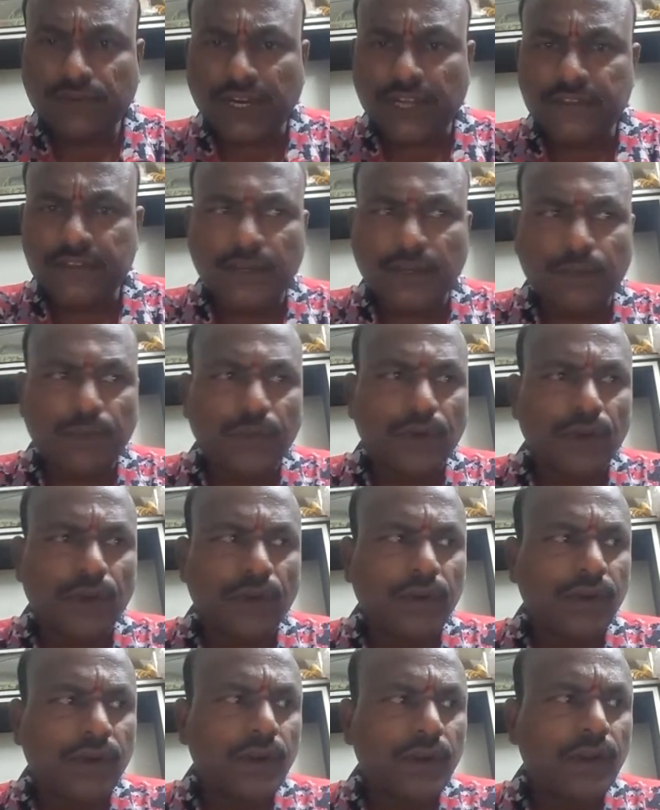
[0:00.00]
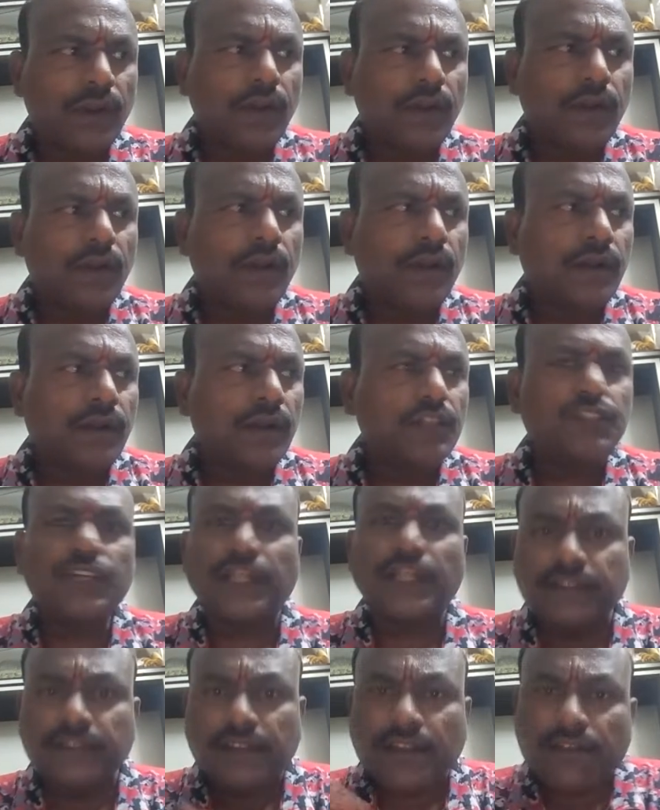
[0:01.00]
for example,
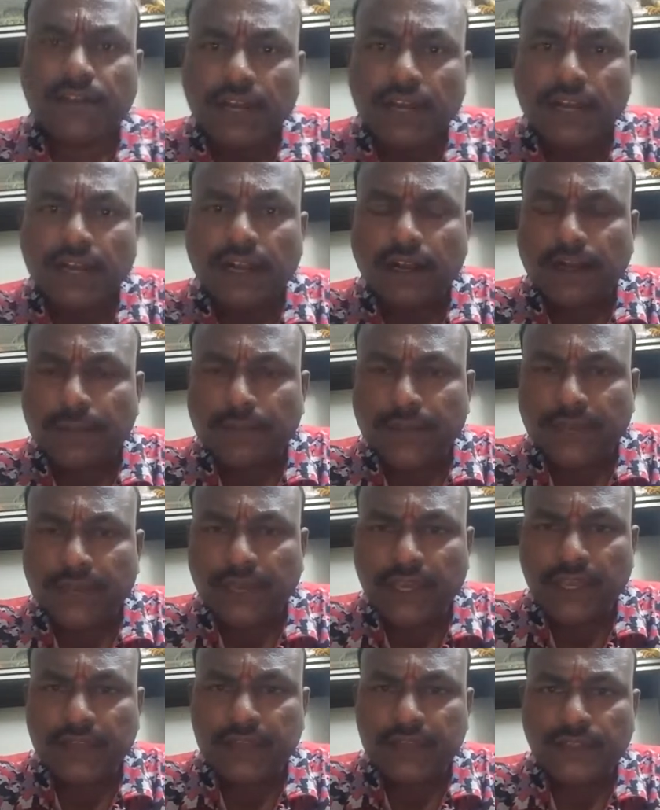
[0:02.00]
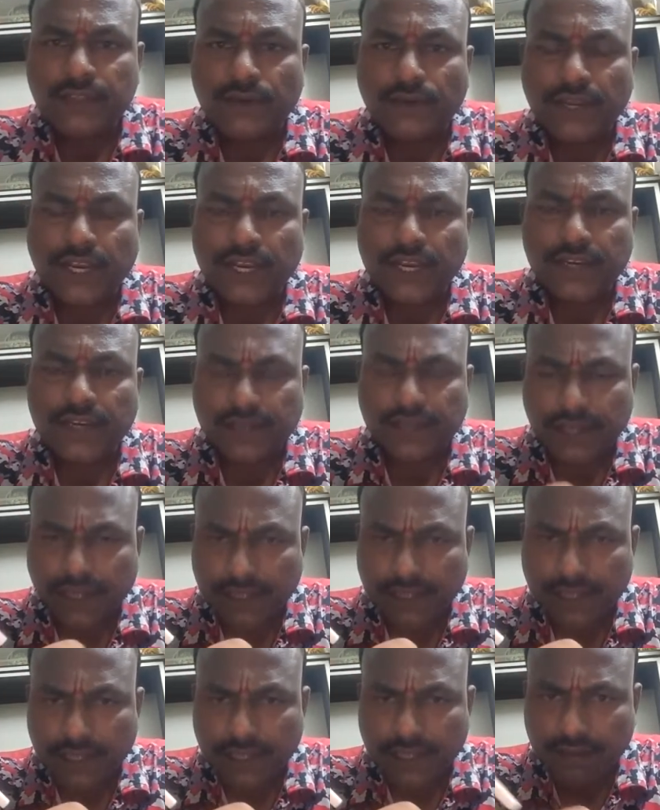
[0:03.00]
Chandravanka beach, located
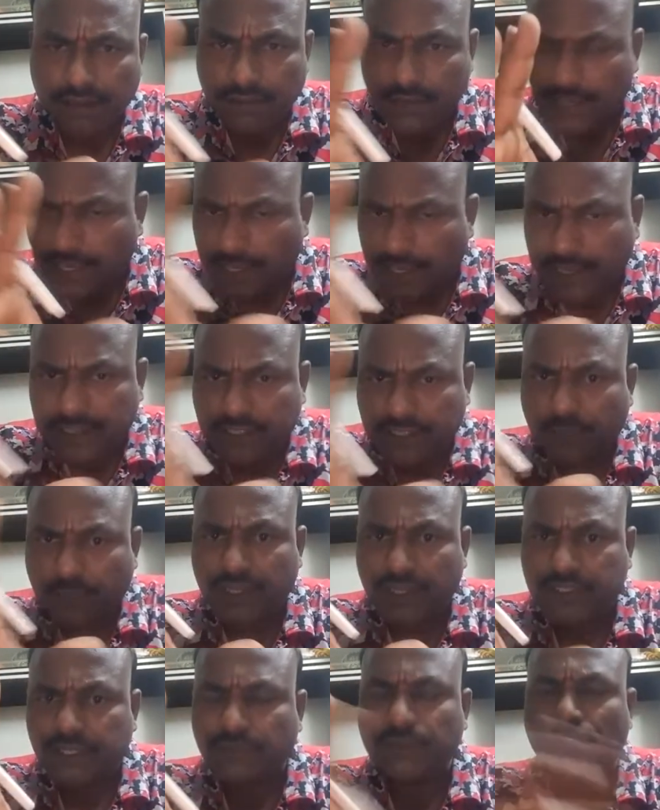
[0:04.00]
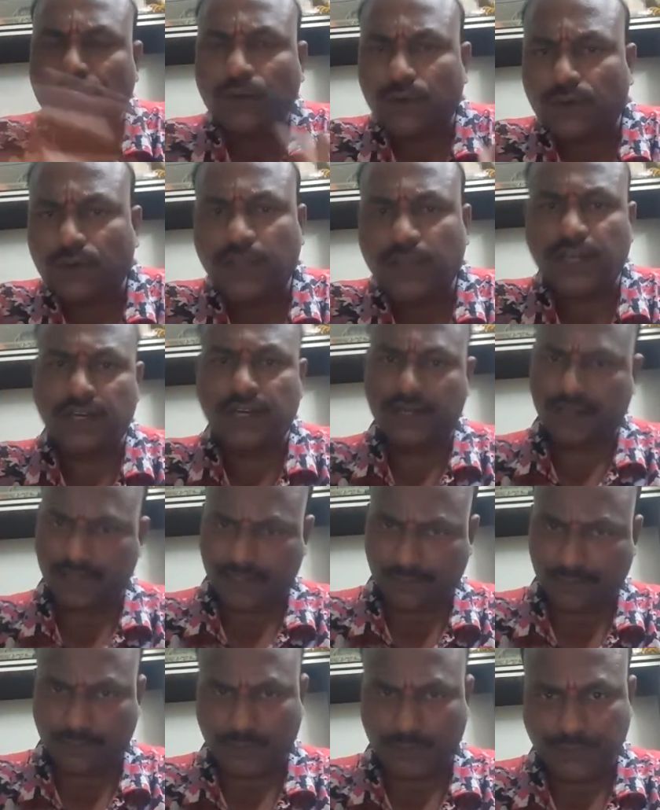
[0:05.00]
nearest place of the Konark
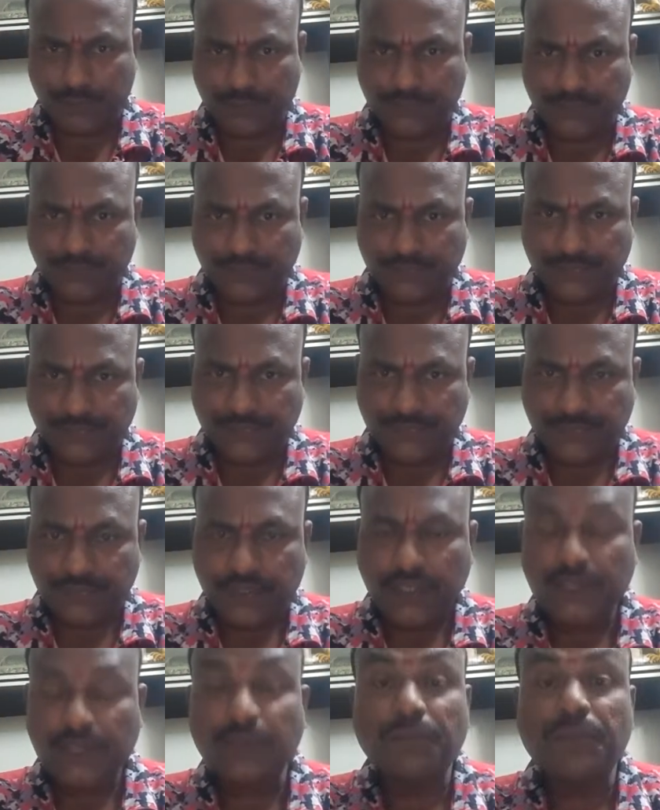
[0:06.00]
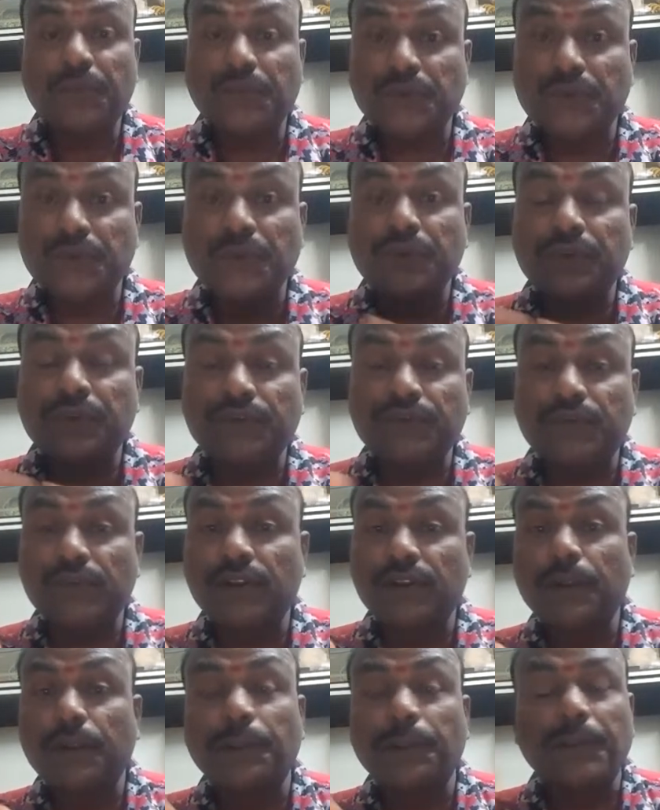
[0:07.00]
temple. A
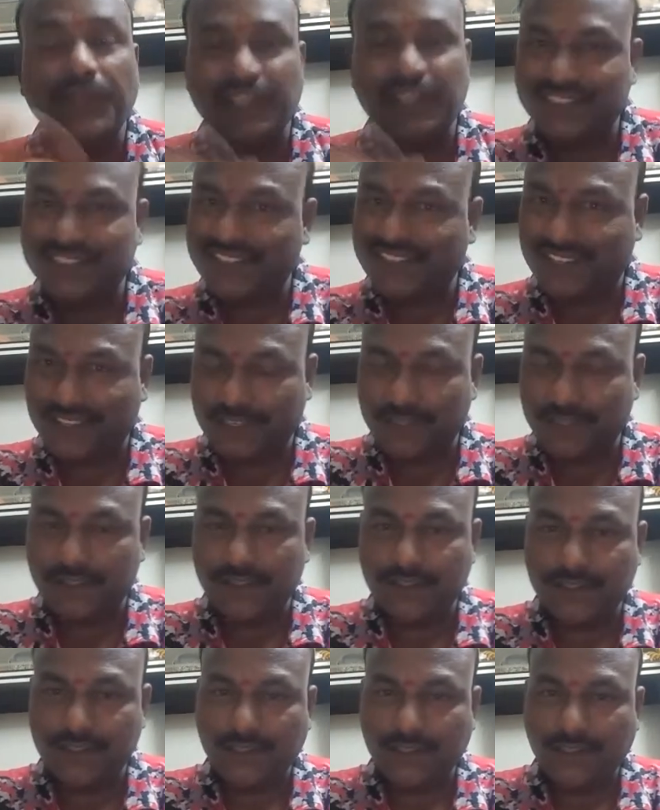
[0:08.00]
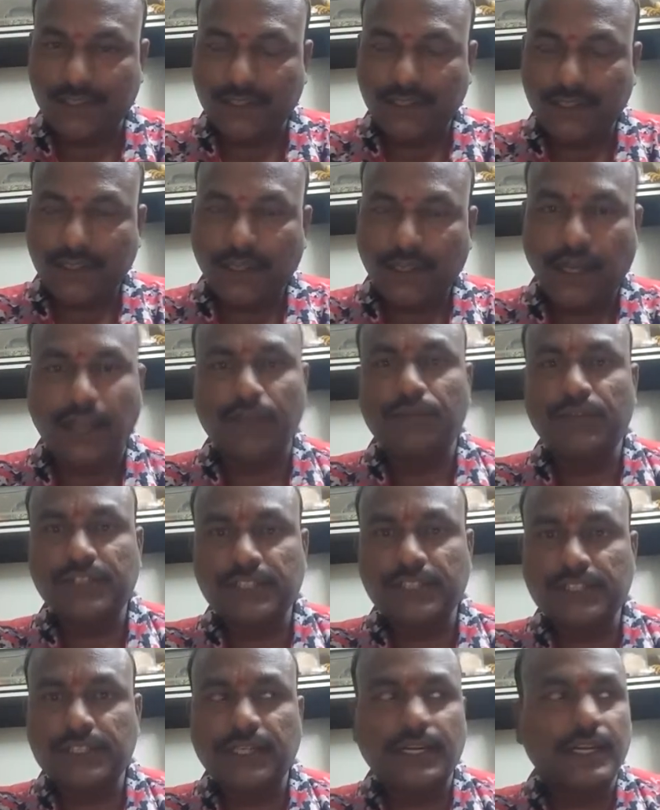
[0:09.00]
beautiful beach that is. I
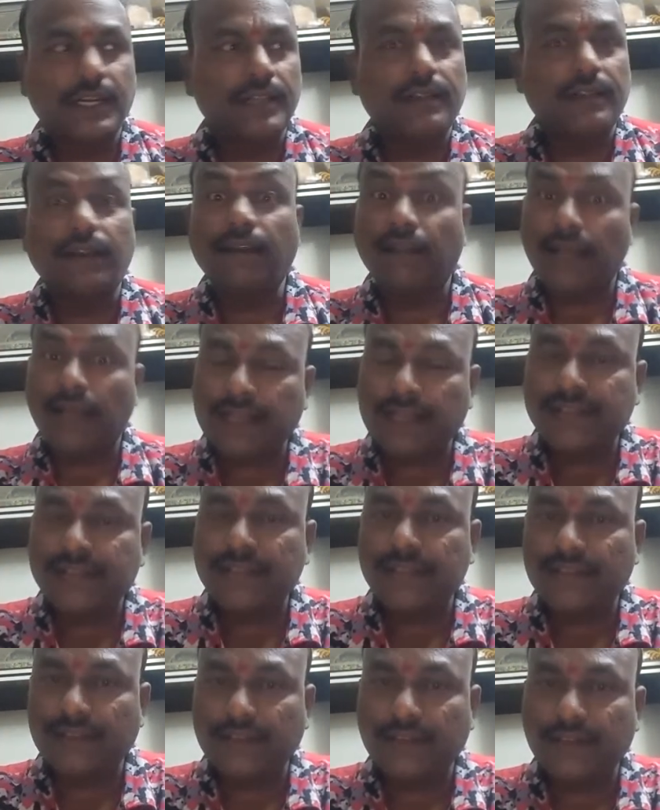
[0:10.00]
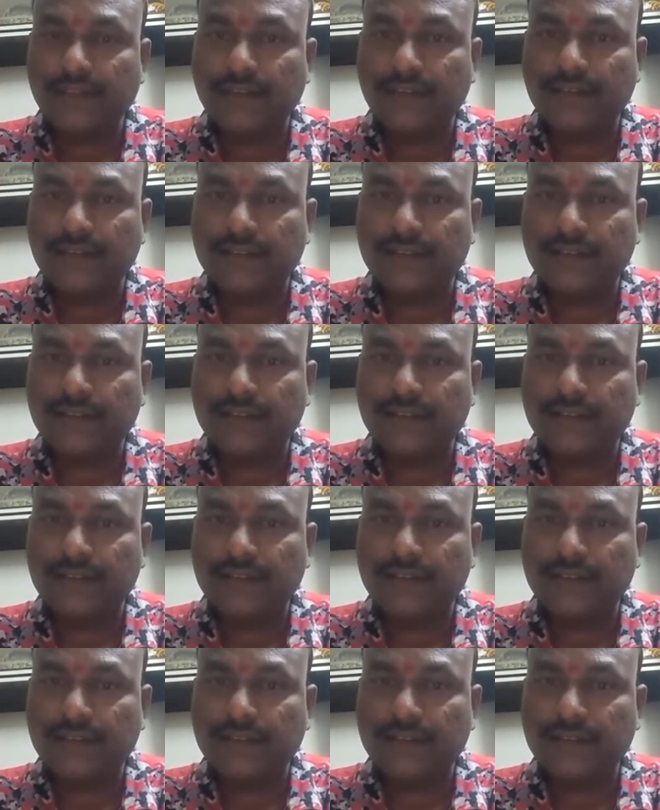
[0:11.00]
visited in the last year,